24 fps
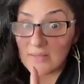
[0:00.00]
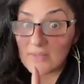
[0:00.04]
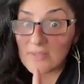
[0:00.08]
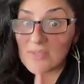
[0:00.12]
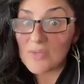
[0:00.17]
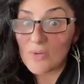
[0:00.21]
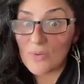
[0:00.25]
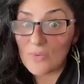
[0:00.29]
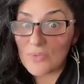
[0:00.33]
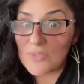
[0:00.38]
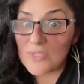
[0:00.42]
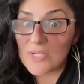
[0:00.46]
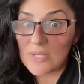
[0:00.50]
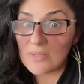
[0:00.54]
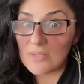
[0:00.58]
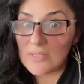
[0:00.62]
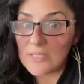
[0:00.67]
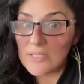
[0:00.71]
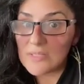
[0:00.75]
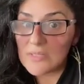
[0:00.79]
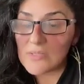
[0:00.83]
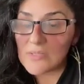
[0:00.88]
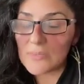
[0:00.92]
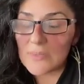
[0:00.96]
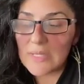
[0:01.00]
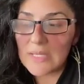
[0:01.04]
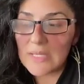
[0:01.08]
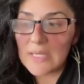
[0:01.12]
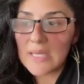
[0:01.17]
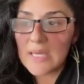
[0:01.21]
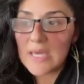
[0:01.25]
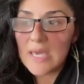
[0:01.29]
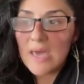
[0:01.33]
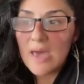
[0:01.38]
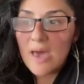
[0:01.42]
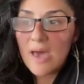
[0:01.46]
hotel in a
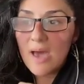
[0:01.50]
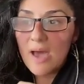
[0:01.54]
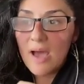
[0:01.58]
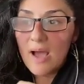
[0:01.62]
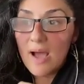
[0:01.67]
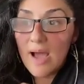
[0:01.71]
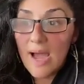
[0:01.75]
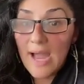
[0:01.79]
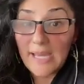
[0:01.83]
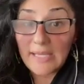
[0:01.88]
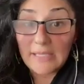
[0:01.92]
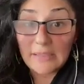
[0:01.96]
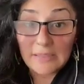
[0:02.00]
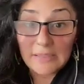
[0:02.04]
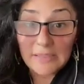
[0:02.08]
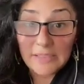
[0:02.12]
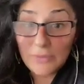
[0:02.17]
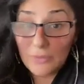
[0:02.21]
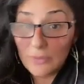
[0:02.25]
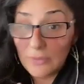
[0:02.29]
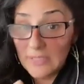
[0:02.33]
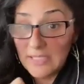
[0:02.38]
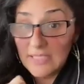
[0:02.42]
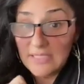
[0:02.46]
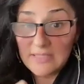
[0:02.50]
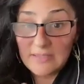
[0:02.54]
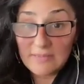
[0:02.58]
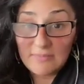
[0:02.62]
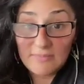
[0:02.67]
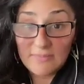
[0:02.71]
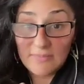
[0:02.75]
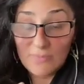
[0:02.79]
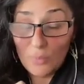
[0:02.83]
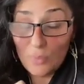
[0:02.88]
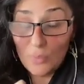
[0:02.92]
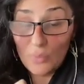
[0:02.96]
suite. I literally
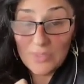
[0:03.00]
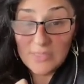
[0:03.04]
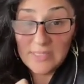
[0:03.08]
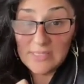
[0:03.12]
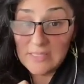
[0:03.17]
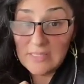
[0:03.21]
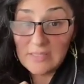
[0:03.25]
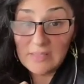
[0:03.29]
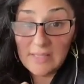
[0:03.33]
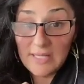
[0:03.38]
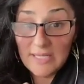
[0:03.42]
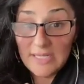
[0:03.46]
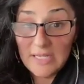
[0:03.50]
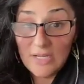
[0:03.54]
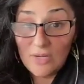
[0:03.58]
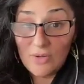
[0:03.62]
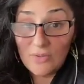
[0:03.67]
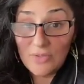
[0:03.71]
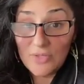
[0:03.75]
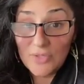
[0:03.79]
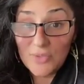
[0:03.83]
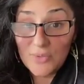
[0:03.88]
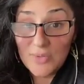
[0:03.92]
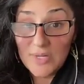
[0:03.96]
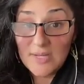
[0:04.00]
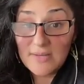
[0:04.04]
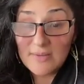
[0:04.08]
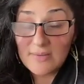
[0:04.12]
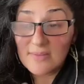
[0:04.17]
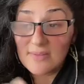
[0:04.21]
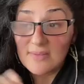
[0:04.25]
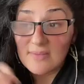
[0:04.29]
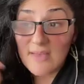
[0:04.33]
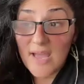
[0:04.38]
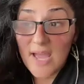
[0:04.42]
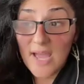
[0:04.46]
was declining all the
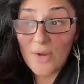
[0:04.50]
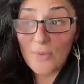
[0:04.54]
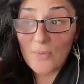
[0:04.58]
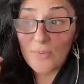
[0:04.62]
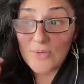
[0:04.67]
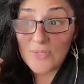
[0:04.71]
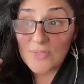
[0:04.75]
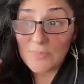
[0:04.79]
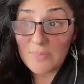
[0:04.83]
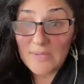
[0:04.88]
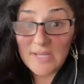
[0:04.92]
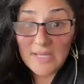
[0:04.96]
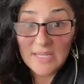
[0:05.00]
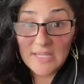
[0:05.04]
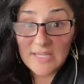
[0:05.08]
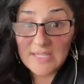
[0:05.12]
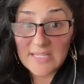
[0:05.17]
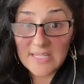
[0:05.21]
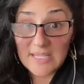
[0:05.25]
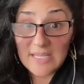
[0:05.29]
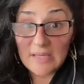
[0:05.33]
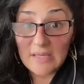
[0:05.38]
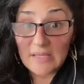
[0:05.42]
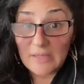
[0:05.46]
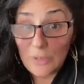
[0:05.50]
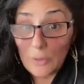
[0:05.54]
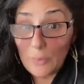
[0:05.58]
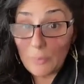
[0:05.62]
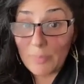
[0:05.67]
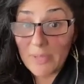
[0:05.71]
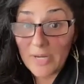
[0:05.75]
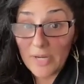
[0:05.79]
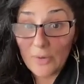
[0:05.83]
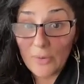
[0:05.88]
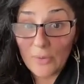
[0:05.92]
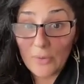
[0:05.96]
drinks. I was beginning to get a little
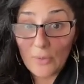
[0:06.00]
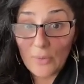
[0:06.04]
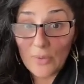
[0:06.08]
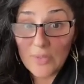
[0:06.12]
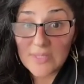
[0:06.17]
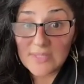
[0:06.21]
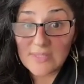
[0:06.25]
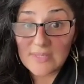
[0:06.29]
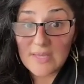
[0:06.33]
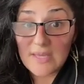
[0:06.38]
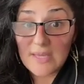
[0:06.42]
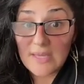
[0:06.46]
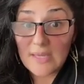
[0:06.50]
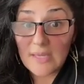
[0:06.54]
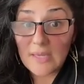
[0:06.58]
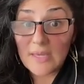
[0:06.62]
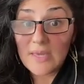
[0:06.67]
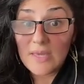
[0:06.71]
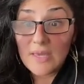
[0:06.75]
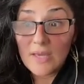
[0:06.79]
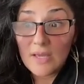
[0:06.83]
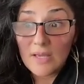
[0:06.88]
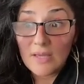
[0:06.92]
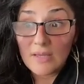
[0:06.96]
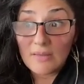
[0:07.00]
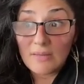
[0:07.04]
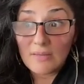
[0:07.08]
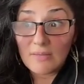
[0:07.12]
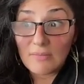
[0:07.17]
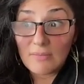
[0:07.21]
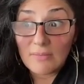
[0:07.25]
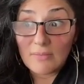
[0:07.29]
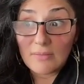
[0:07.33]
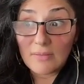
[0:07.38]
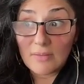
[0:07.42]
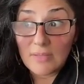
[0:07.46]
paranoid, saying,
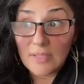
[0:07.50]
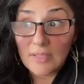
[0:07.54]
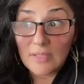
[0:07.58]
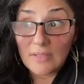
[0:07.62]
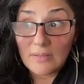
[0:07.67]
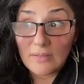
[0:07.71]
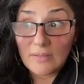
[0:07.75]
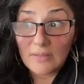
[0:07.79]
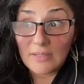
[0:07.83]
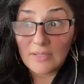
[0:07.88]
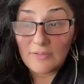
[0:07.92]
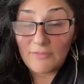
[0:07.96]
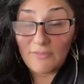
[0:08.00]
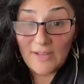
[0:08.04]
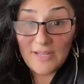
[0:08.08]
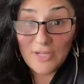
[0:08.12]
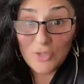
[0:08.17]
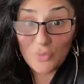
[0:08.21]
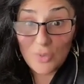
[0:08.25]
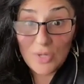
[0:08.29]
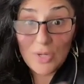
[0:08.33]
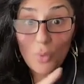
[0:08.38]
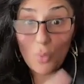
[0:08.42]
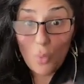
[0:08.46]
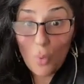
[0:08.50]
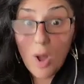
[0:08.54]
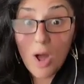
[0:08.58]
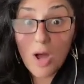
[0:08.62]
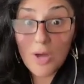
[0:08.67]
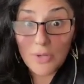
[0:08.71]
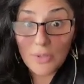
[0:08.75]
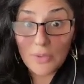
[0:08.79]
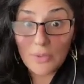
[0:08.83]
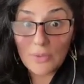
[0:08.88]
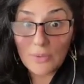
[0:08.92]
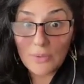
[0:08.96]
if I drink
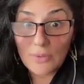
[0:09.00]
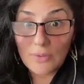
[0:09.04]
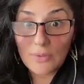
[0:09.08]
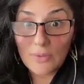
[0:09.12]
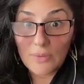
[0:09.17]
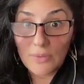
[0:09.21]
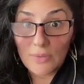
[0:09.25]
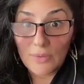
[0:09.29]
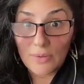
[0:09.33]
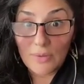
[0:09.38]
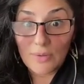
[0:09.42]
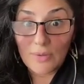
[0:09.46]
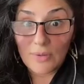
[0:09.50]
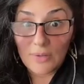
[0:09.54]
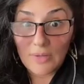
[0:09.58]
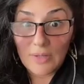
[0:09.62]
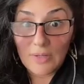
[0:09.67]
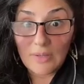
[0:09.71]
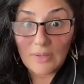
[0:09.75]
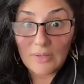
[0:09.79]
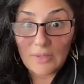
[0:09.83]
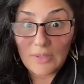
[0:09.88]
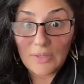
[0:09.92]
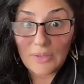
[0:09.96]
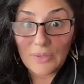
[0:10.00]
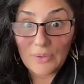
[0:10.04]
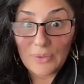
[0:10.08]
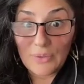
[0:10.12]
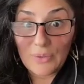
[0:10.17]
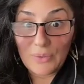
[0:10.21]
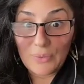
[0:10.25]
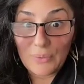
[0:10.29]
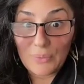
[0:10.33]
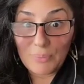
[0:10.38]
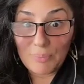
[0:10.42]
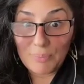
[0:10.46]
water, they're gonna,
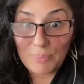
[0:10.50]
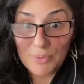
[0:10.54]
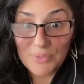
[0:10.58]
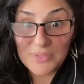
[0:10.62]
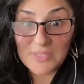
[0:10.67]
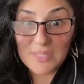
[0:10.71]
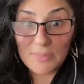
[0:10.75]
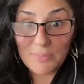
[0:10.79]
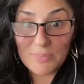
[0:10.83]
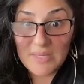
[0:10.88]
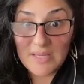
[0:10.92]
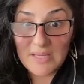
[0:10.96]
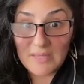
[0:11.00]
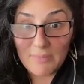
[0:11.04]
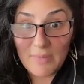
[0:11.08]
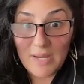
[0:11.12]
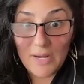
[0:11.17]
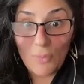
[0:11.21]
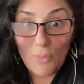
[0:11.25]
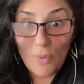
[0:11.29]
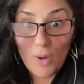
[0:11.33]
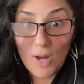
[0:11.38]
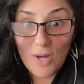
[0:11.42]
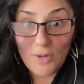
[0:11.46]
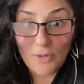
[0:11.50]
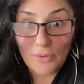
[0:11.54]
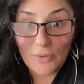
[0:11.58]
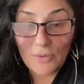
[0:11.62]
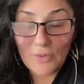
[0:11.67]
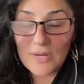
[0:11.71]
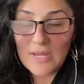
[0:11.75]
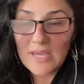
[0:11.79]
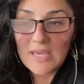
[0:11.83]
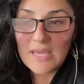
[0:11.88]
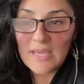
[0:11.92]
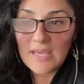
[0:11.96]
put something in my
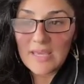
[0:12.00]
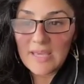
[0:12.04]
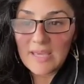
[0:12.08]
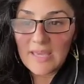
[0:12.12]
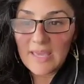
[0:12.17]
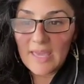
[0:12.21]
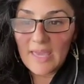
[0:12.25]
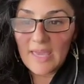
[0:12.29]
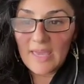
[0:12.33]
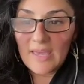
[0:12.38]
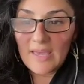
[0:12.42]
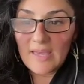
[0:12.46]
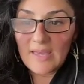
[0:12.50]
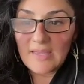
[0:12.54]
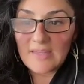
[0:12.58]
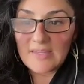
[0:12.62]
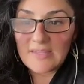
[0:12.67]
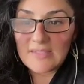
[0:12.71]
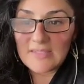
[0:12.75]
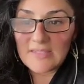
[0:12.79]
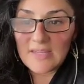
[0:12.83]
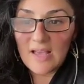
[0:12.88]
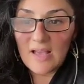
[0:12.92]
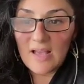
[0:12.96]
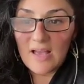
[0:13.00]
water. And